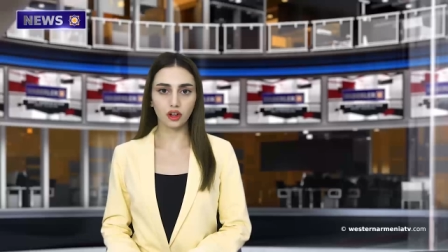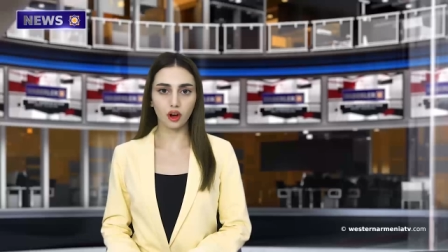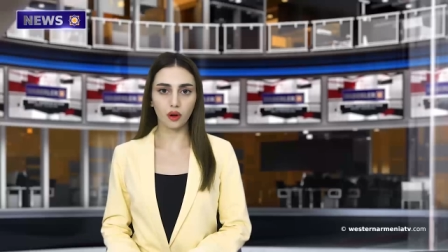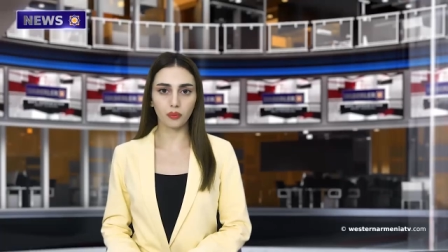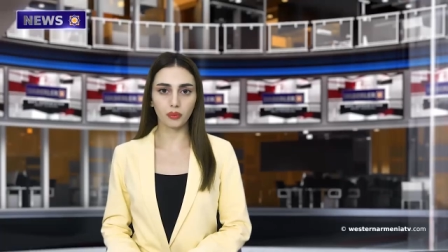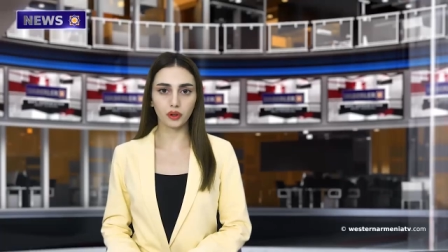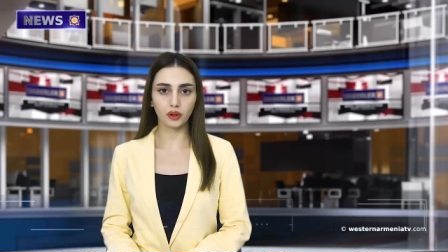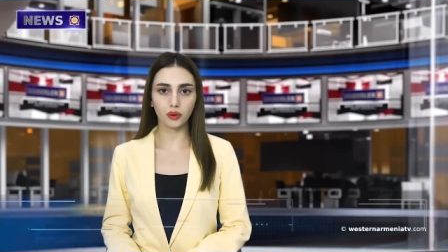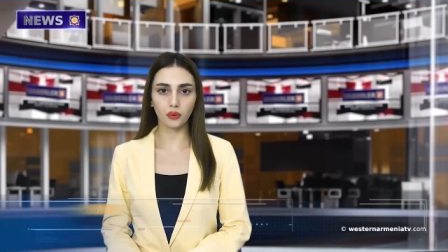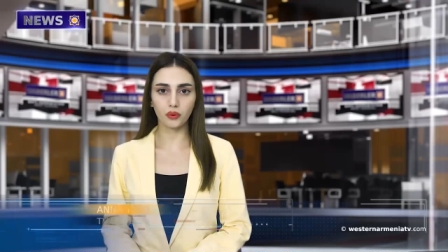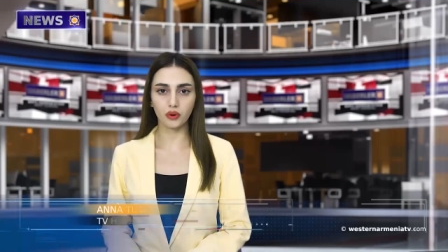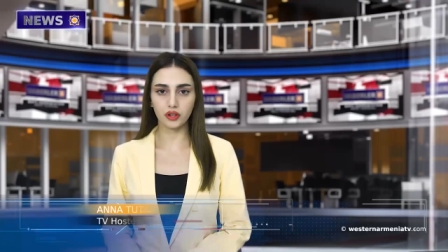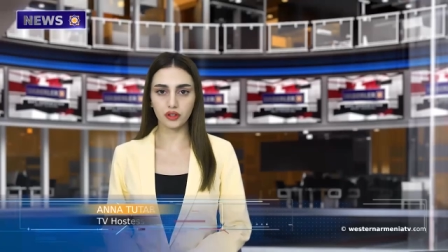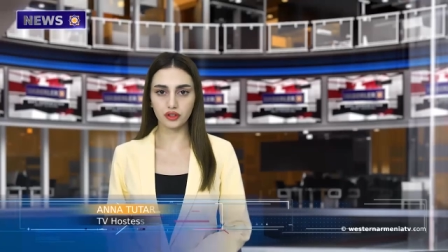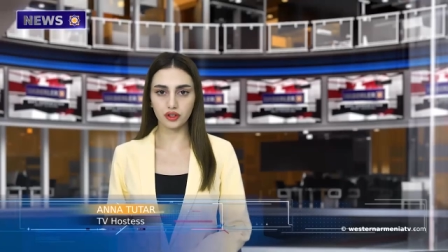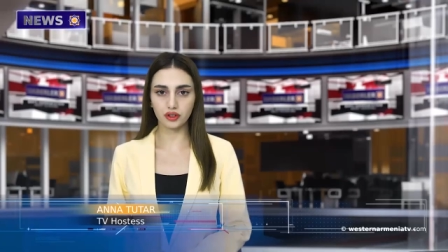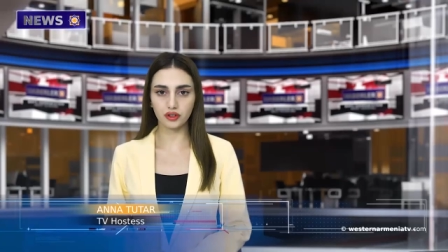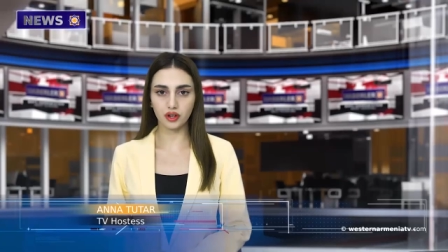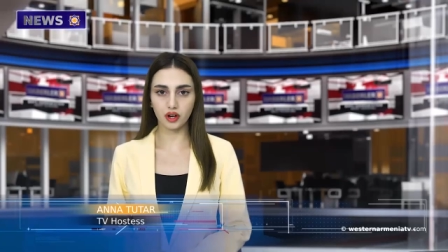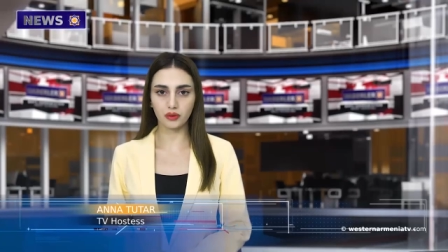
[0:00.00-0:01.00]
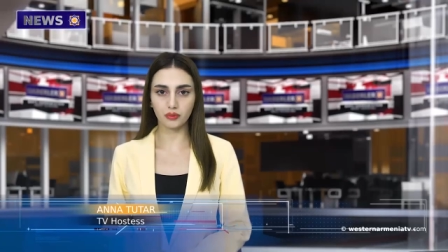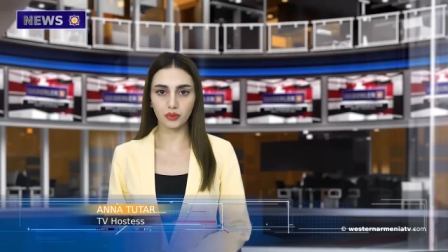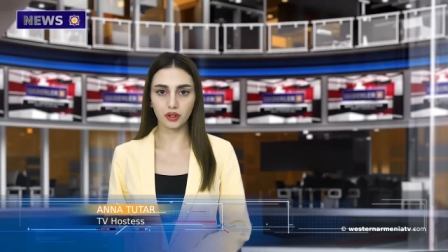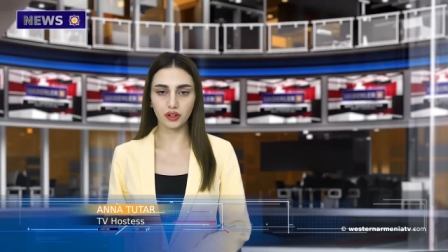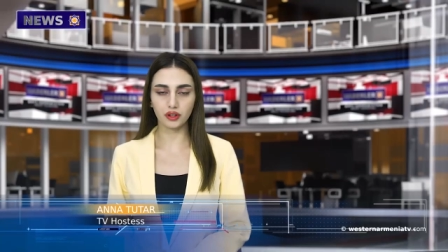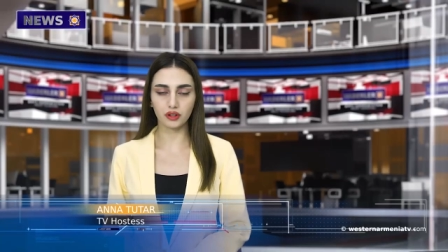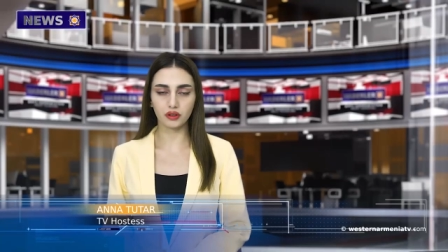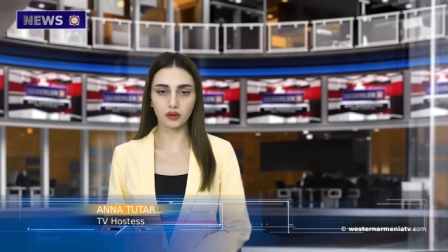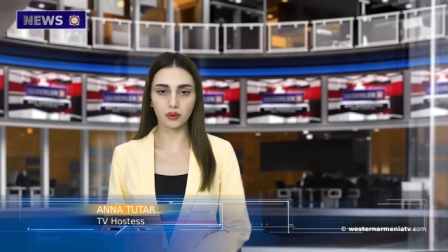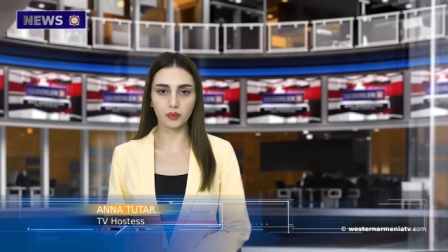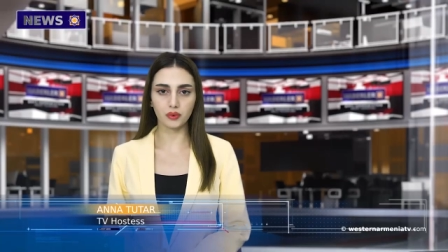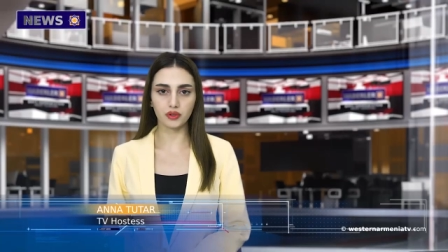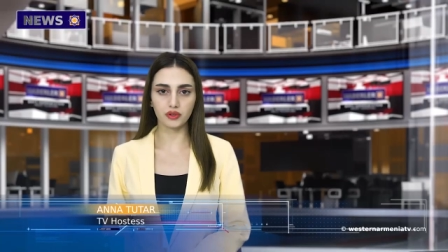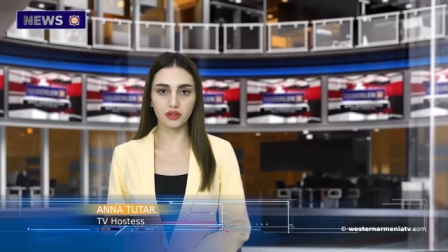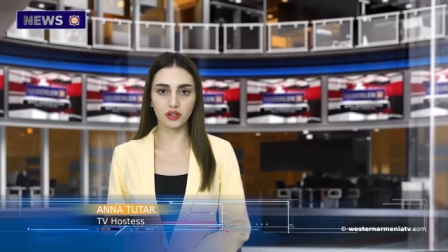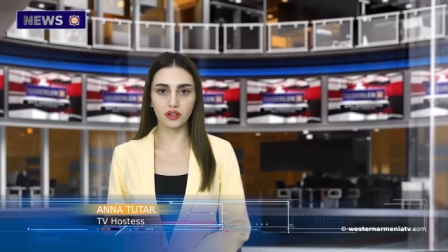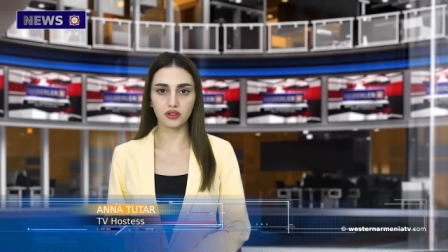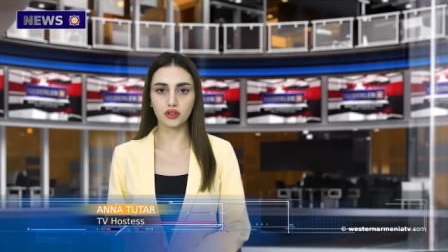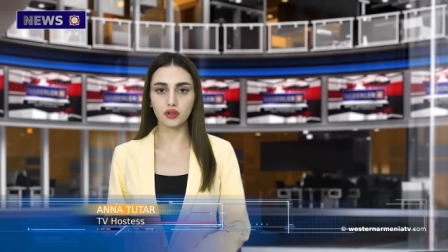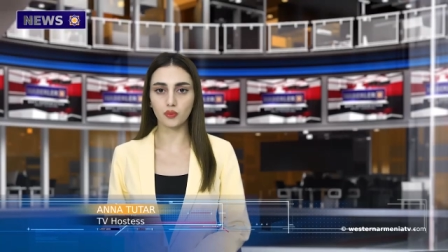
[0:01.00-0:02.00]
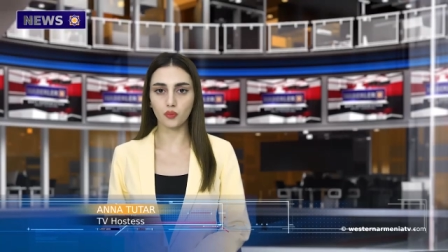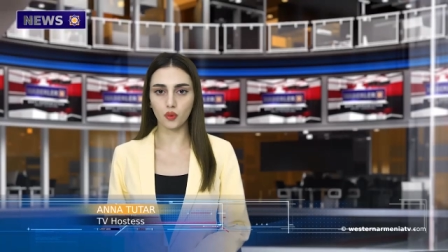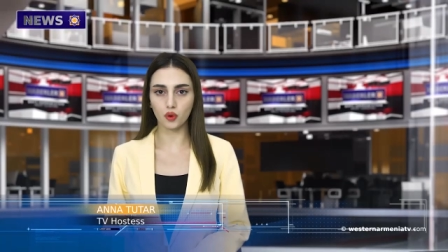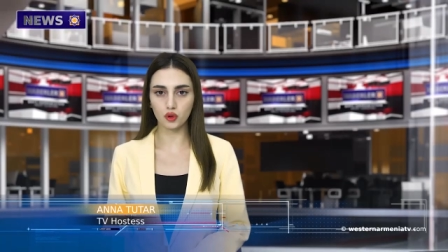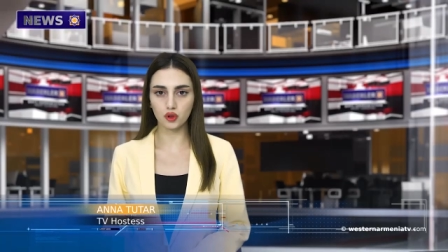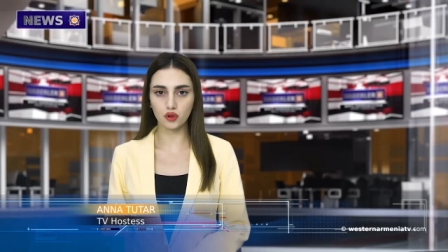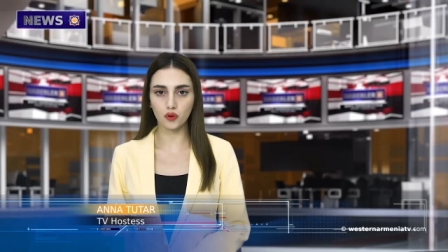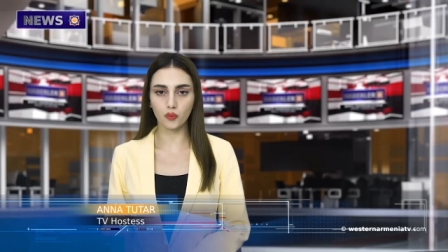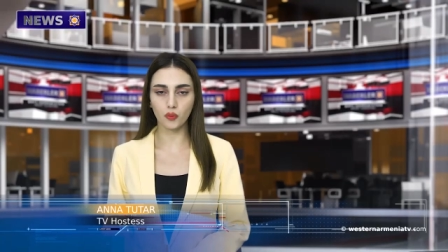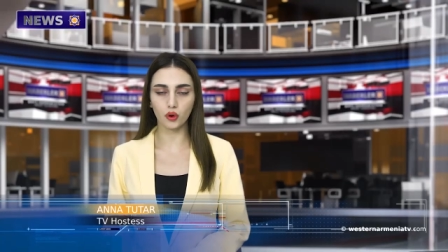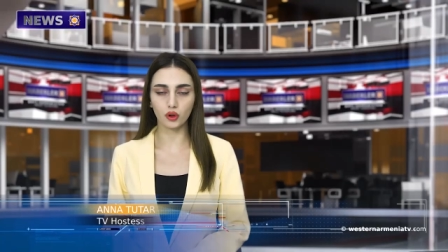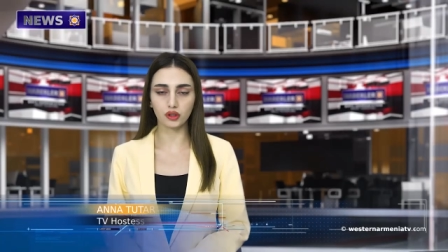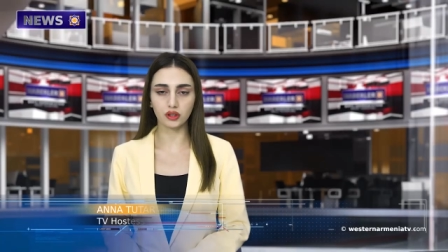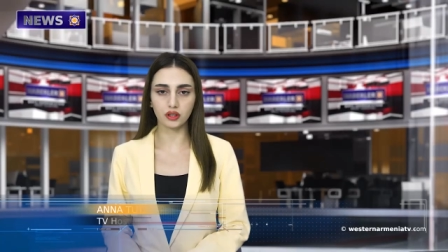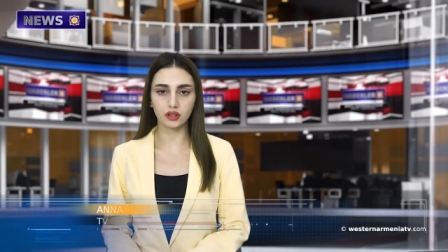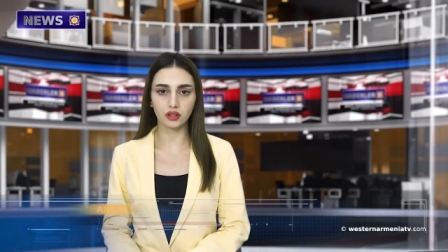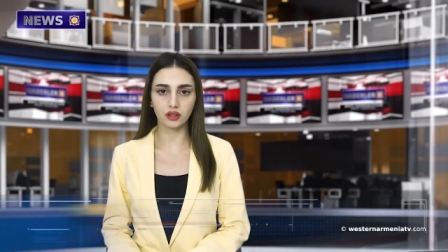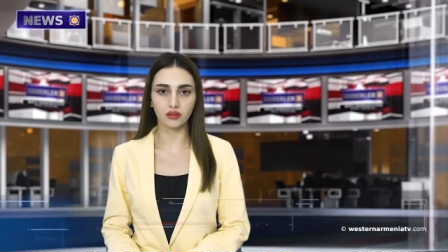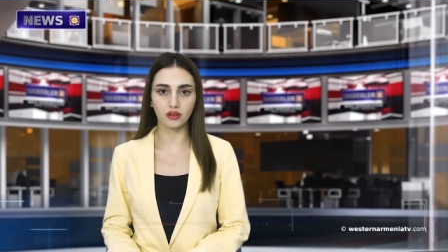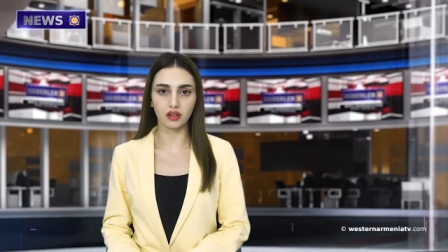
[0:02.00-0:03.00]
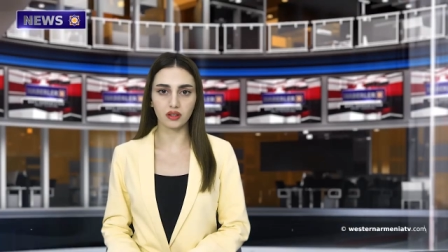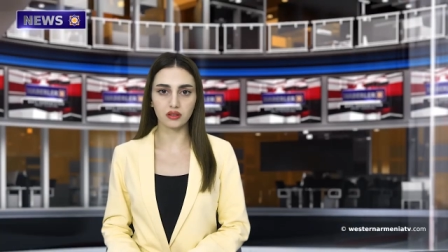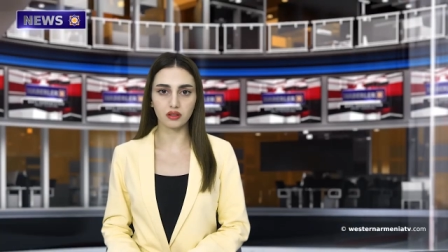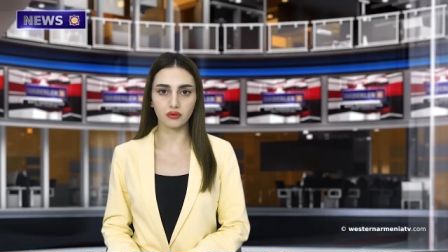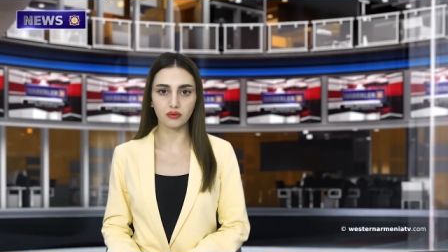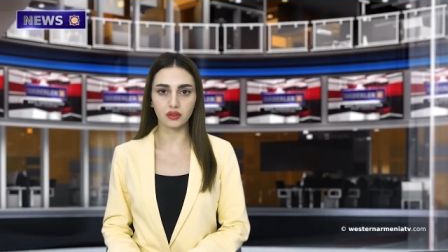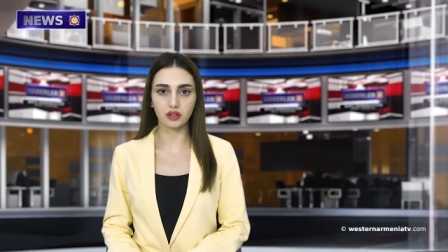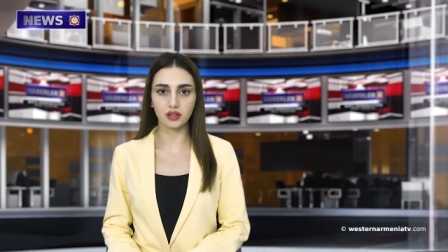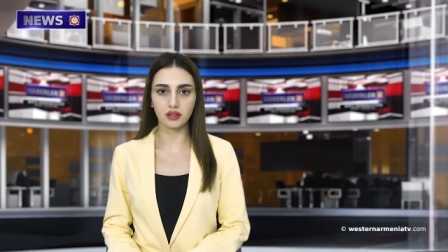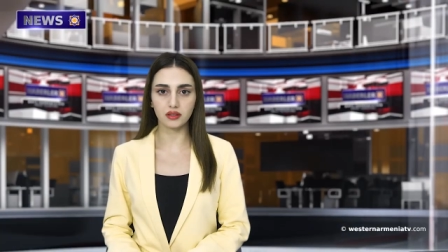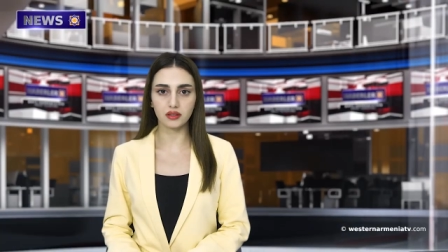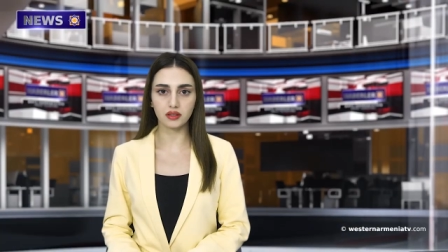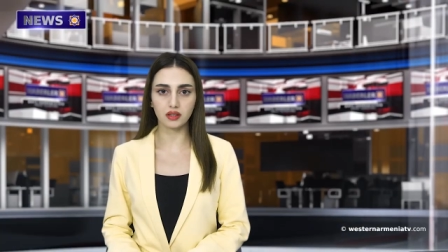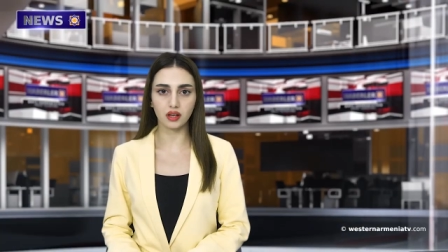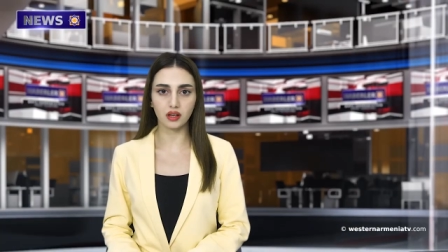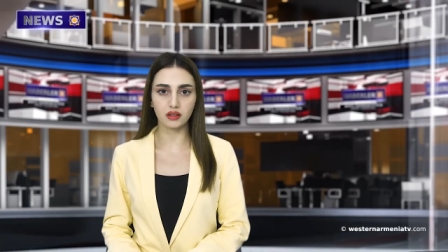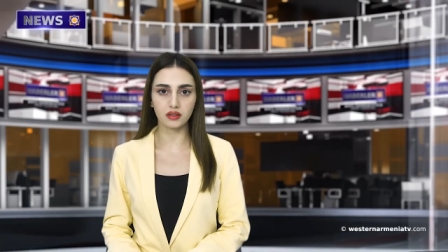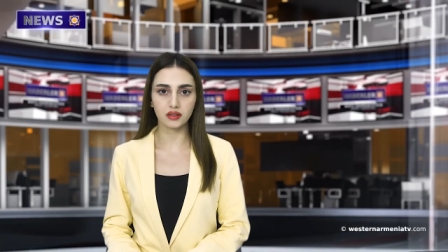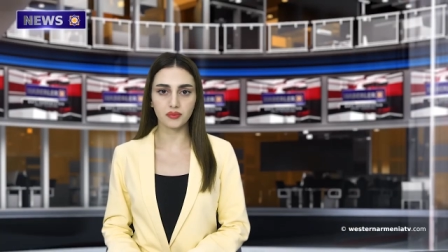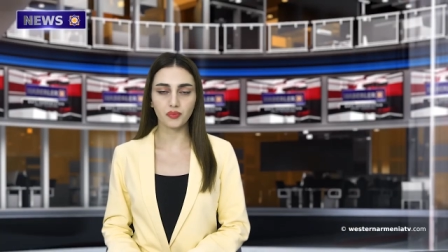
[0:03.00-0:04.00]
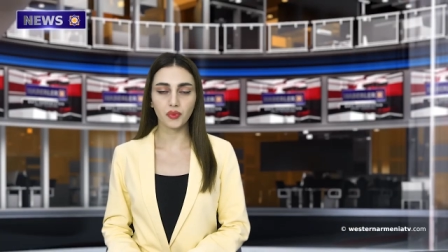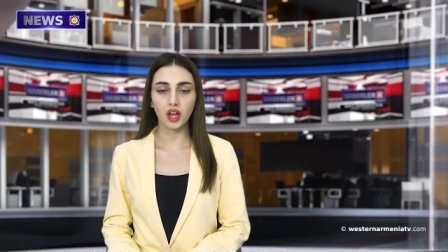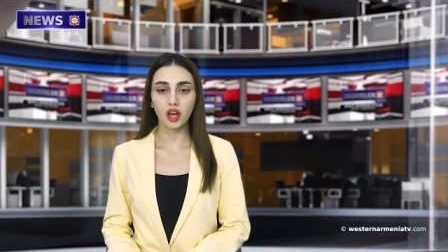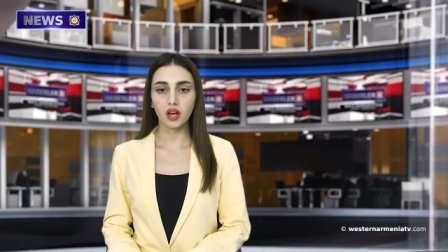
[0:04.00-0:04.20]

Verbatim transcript: company Western Armenia represents the most important events of these days.